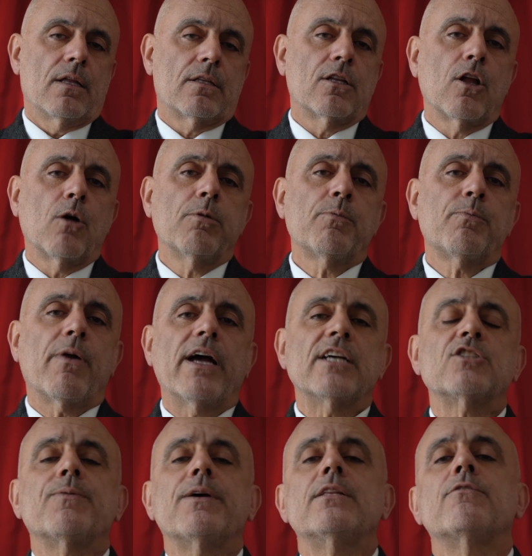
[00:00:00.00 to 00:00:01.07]
The Nobel
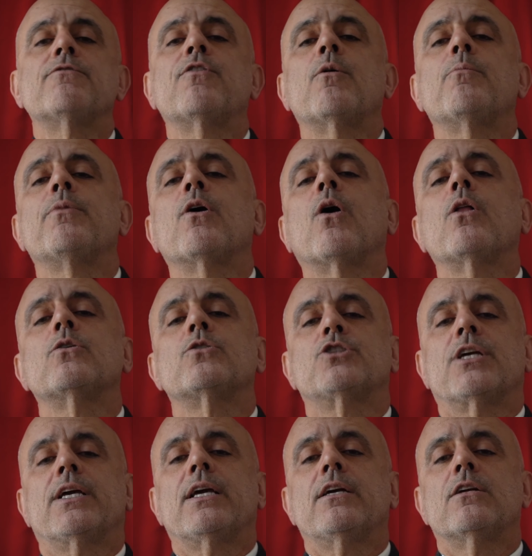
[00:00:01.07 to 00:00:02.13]
Prize winner for
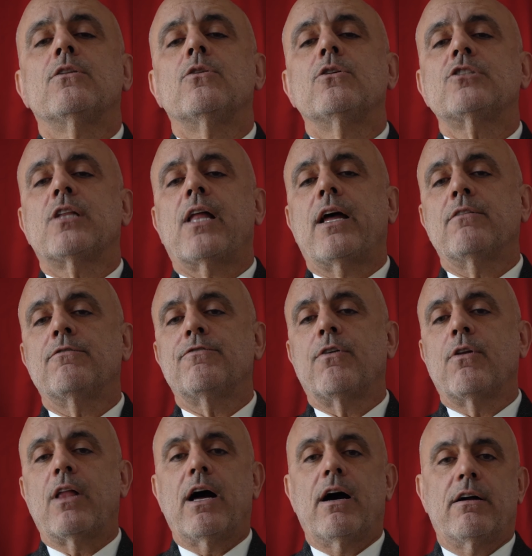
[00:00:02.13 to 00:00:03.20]
biology, Nusslein
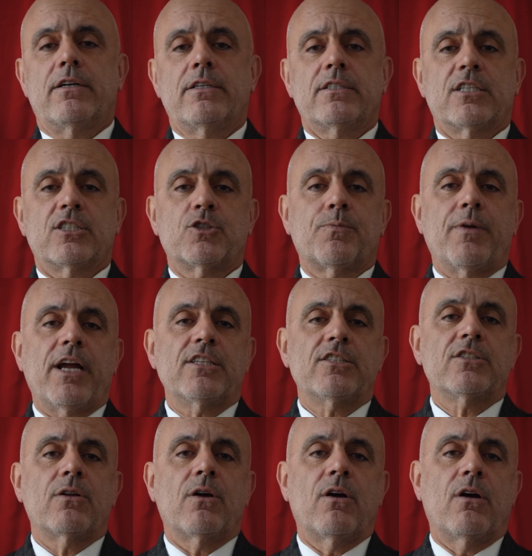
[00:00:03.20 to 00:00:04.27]
Volhard,
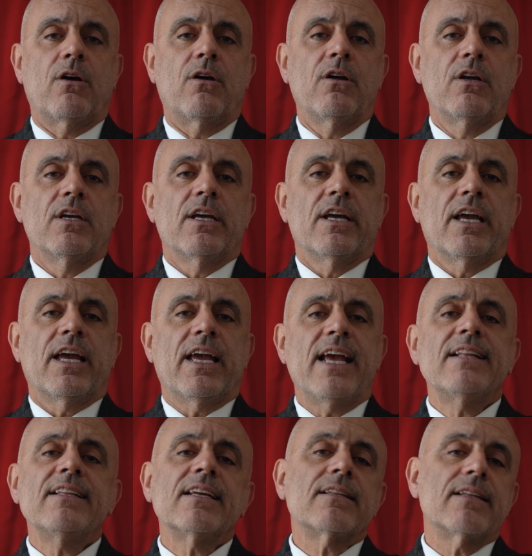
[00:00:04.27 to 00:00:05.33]
expressed her
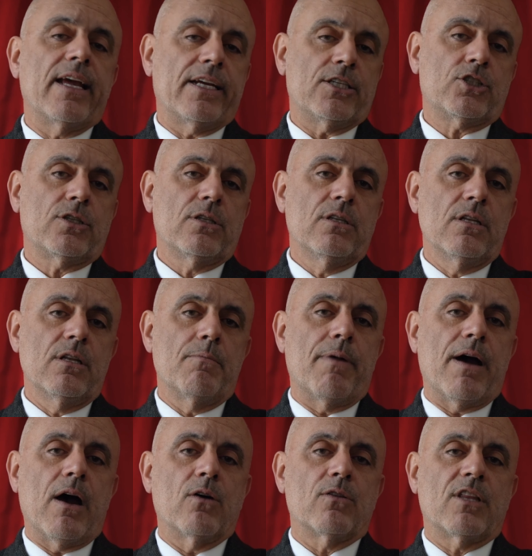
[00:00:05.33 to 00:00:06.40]
indignation
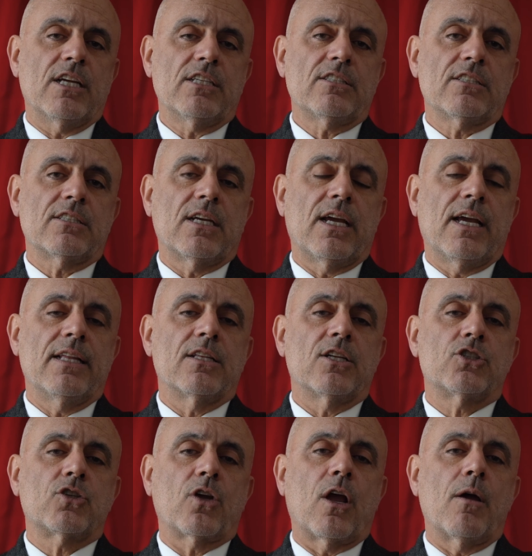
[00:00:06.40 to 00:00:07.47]
about this in the
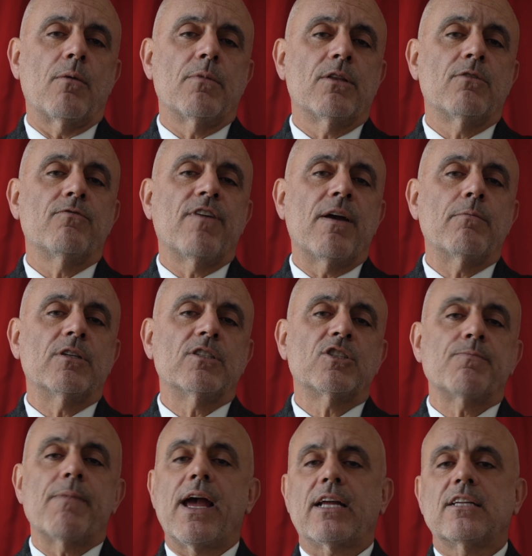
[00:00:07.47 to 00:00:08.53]
German
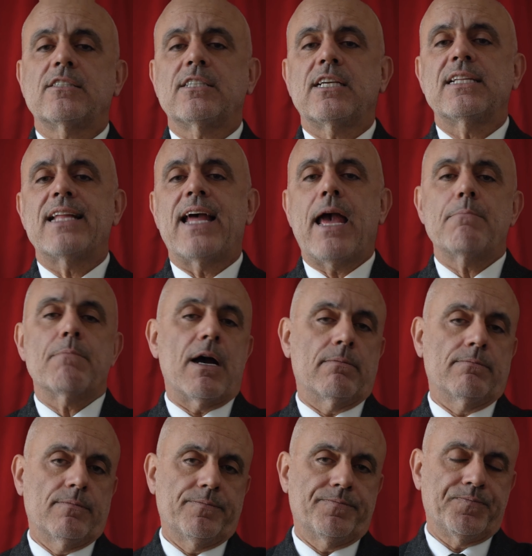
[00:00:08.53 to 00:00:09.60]
women's magazine Emma.
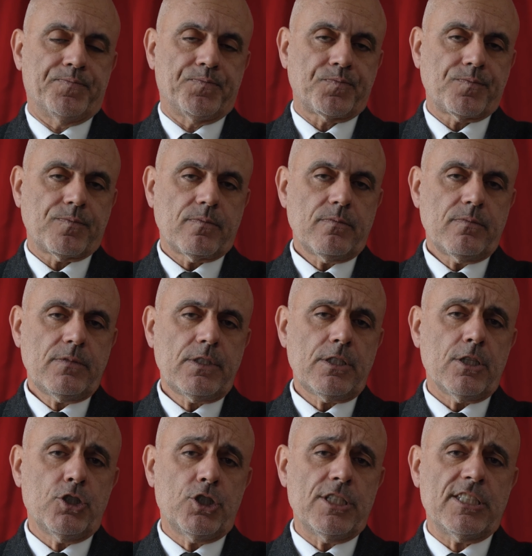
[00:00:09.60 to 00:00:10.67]

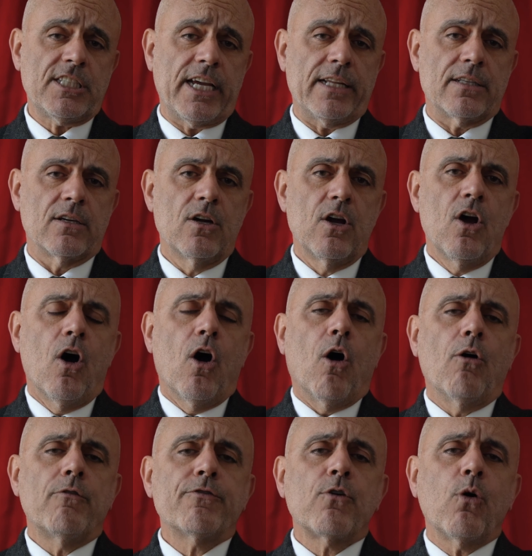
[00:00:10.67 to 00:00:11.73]
She said,
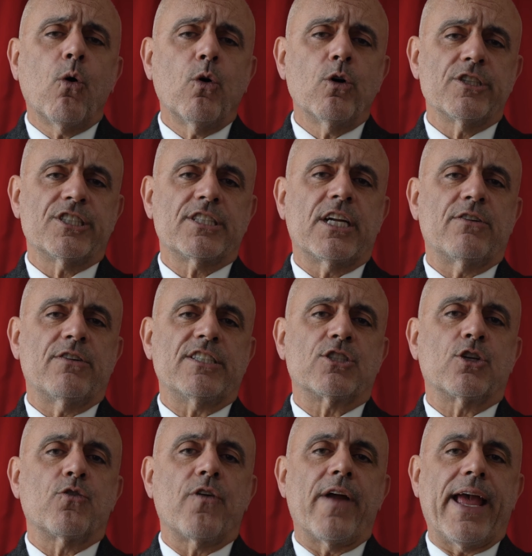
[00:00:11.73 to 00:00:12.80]
Of course, there is
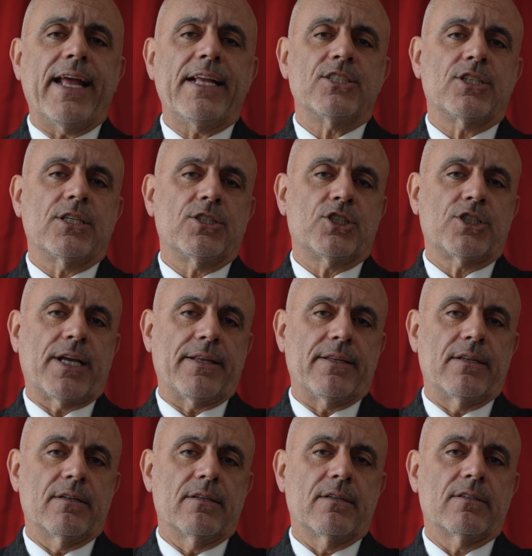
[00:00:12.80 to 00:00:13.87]
a range in
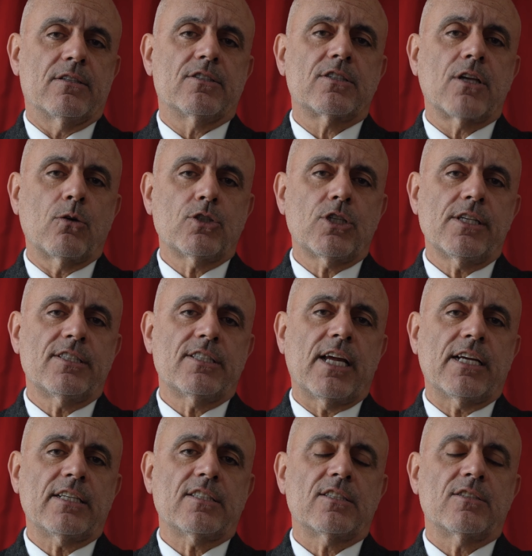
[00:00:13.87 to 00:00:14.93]
gender, the social
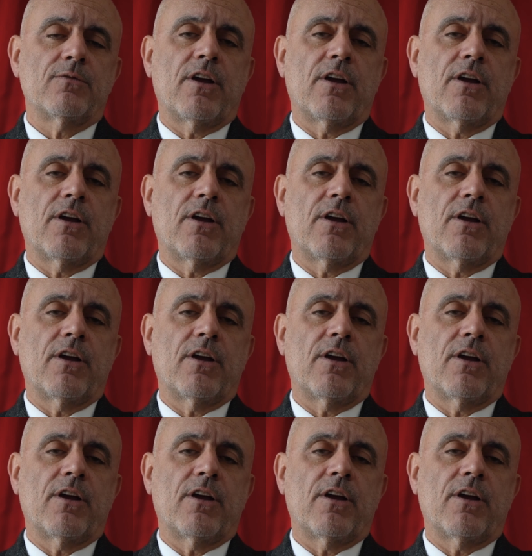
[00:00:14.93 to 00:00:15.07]
sex,